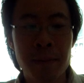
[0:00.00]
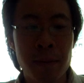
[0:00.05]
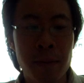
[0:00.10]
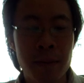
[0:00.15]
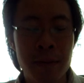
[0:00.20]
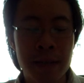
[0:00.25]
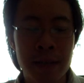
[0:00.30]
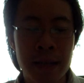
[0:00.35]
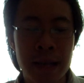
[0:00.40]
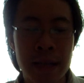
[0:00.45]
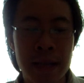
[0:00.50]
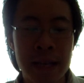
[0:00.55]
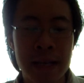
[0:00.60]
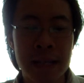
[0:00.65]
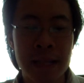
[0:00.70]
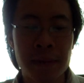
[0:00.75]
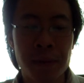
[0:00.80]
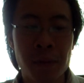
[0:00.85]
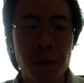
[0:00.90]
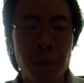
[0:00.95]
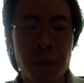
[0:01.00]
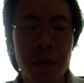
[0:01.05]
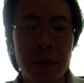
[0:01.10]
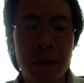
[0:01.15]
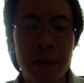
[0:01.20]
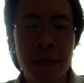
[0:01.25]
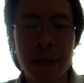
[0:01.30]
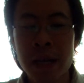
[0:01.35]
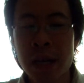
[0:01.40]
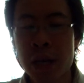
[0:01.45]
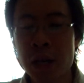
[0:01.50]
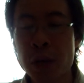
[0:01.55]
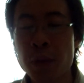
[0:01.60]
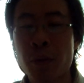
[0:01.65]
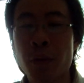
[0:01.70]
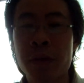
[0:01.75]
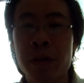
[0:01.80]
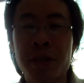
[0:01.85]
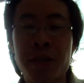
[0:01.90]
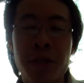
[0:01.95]
I would say is, of course, you
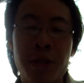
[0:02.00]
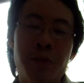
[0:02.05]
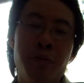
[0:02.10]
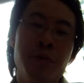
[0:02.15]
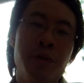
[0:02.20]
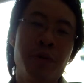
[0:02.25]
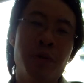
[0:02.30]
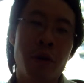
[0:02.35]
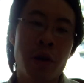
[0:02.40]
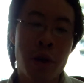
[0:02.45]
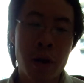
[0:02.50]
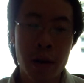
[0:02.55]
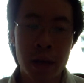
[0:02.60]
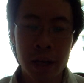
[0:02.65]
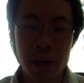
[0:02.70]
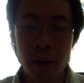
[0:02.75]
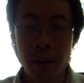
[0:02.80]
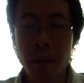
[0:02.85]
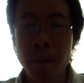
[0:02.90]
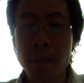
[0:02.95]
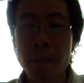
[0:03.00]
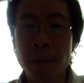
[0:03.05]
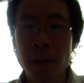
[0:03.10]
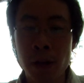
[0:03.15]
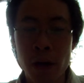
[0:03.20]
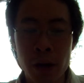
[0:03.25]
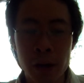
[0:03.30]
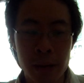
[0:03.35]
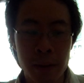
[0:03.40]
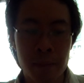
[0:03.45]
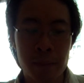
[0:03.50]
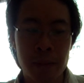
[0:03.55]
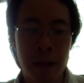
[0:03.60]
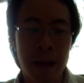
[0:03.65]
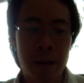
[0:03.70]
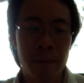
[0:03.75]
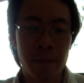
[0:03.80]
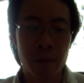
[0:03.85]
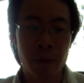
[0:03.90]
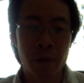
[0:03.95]
want to choose your blogging
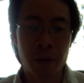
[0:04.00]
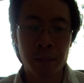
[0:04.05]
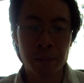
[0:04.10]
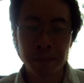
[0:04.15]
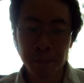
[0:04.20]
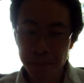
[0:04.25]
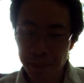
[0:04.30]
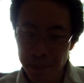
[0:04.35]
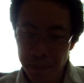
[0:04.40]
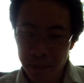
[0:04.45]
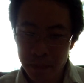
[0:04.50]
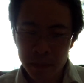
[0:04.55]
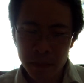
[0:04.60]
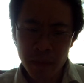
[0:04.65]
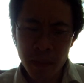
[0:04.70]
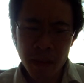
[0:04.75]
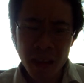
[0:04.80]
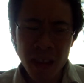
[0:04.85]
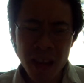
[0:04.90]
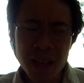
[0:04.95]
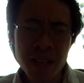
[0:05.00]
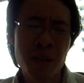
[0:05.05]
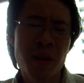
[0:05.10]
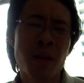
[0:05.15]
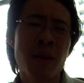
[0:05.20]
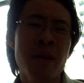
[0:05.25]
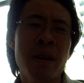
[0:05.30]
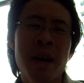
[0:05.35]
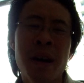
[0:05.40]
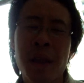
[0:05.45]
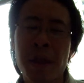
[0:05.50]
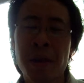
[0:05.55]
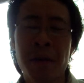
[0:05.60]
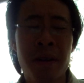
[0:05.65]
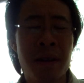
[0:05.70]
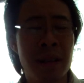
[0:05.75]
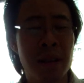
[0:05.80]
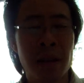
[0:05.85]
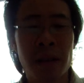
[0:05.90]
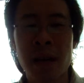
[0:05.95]
platform. So there
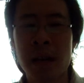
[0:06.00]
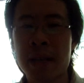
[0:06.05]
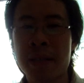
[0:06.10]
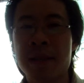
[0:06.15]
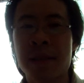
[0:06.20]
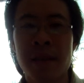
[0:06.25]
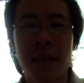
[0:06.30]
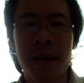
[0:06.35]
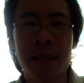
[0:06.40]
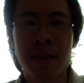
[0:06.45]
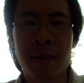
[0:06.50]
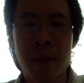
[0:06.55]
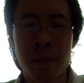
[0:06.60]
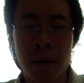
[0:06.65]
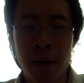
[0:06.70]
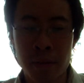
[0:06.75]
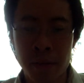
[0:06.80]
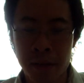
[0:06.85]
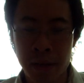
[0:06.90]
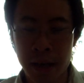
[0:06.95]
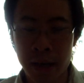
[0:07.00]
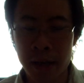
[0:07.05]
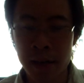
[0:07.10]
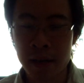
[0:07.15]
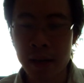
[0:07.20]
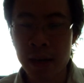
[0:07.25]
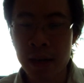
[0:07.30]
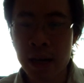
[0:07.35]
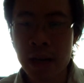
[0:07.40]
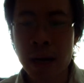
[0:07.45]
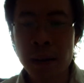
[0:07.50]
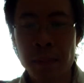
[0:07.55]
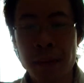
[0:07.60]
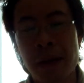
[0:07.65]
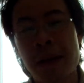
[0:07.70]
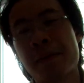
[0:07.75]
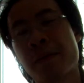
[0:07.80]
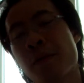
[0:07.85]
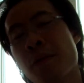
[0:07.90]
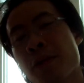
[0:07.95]
are lots and lots of them out there. But
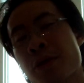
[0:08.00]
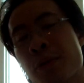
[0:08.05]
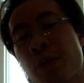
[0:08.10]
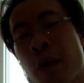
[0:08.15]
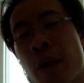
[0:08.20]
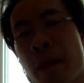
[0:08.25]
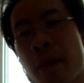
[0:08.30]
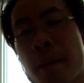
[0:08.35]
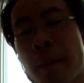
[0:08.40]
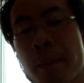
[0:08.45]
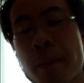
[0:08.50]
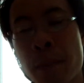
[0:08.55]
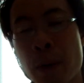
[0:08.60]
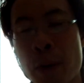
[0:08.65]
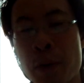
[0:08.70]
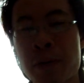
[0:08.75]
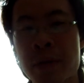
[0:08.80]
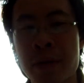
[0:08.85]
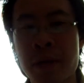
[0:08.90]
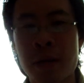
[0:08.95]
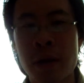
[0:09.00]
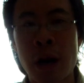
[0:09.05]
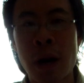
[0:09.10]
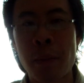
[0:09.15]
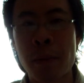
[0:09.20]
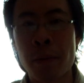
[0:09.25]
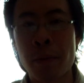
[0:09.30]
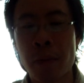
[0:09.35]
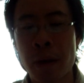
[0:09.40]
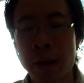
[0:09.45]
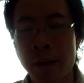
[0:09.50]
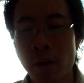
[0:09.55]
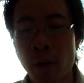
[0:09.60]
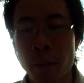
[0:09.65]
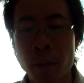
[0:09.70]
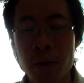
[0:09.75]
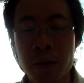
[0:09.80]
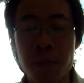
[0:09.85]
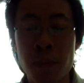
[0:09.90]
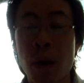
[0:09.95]
of course, one of the most common one or
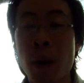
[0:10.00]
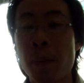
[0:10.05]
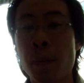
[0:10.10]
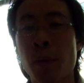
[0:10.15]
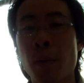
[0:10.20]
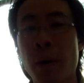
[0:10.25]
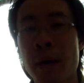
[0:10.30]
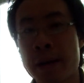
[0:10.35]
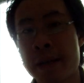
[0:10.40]
most popular one